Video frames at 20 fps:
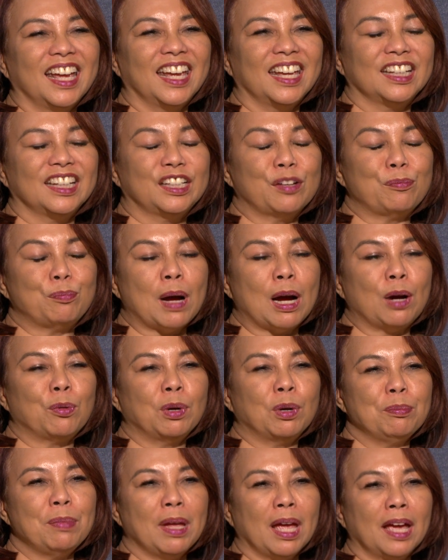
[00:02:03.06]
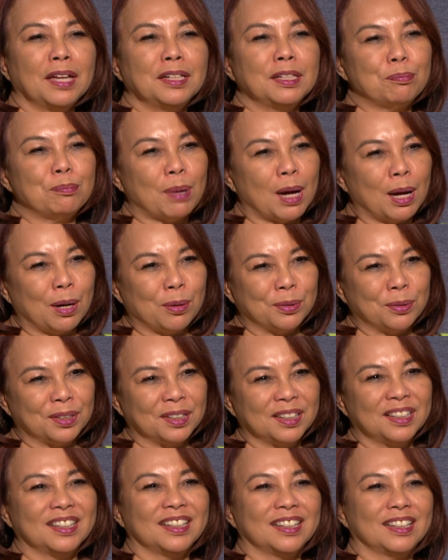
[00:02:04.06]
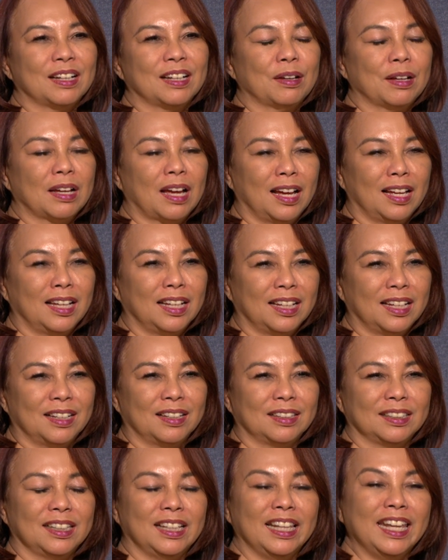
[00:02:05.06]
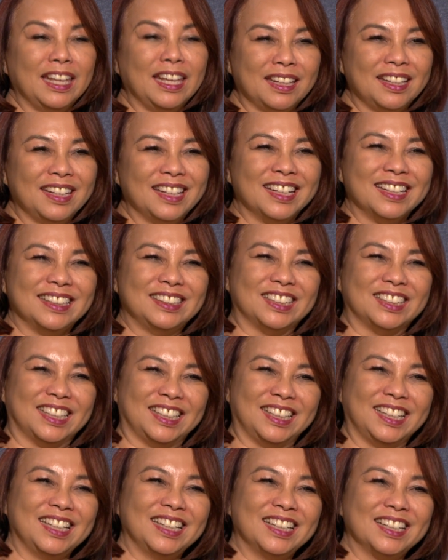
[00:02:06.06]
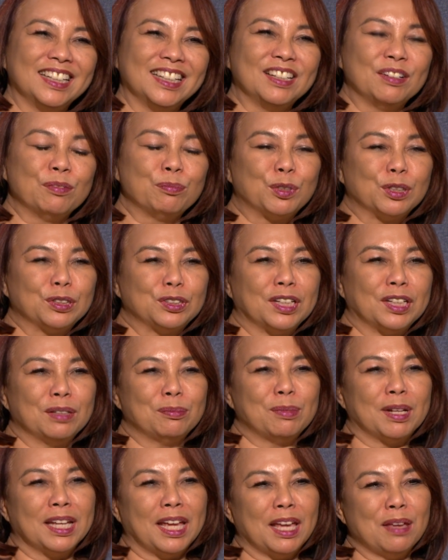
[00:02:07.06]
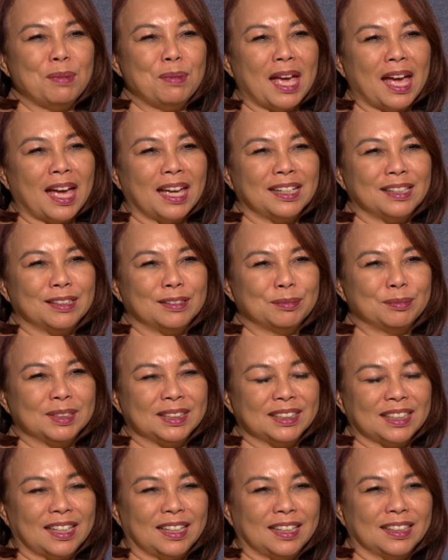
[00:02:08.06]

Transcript: And the power behind the power, Lynn Cheney, portrayed by Amy Adams.